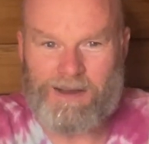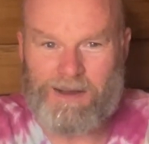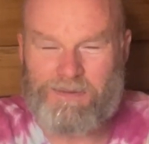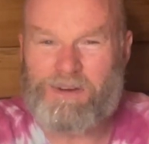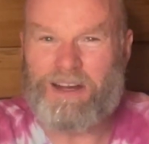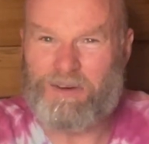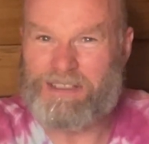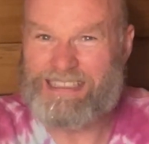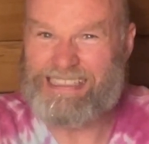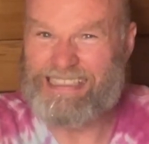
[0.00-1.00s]

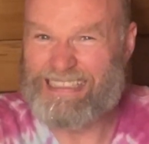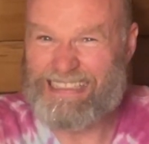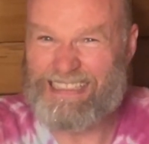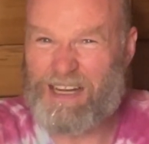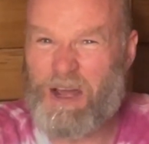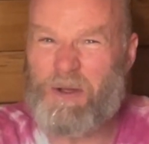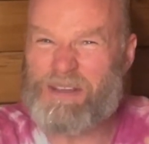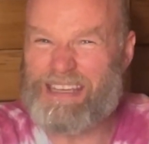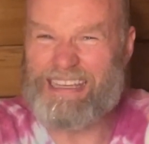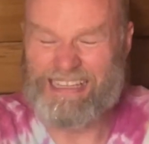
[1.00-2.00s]
fragrance. An
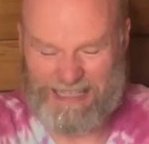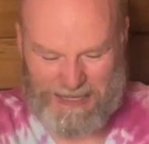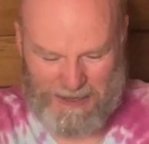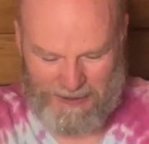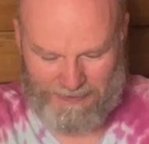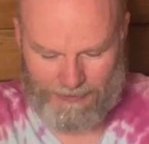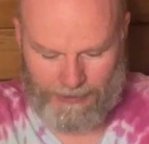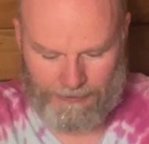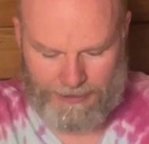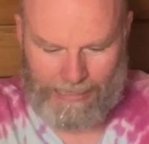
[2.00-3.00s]
oaky
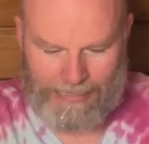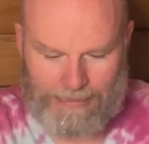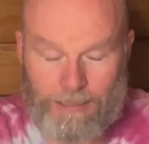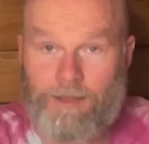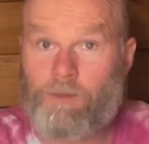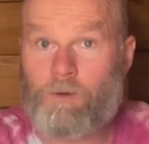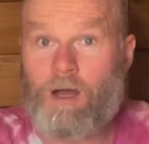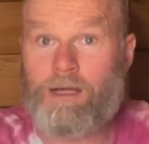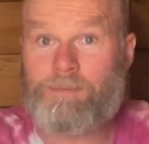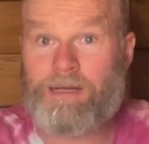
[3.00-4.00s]
fragrance. And I thought
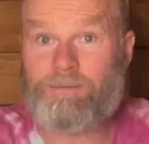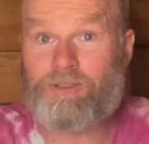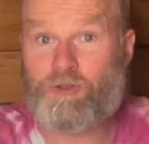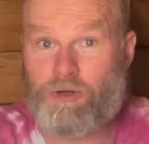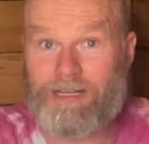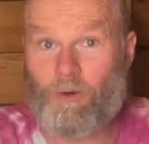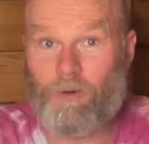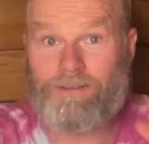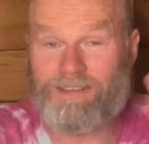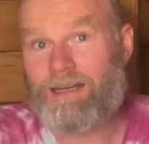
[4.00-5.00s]
I'd be able to drink
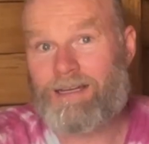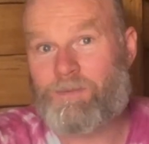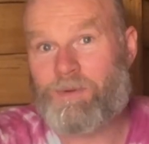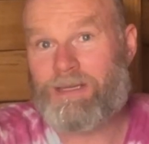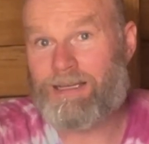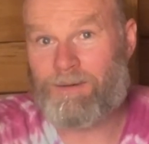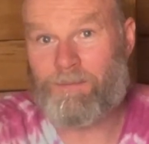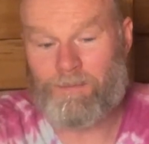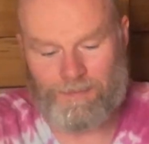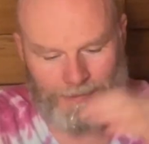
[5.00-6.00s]
all of it and be
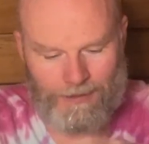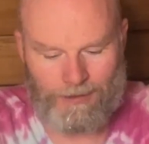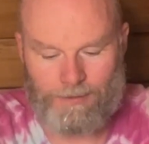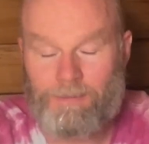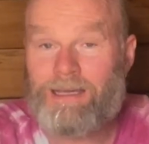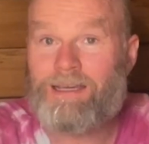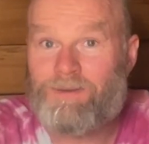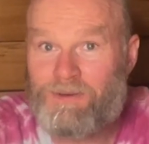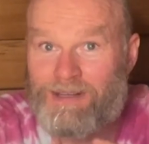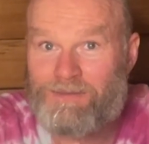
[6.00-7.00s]
making a
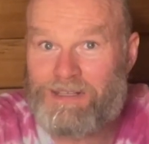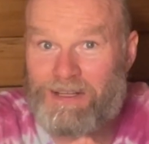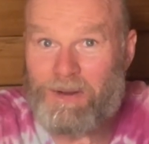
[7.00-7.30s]
funny video.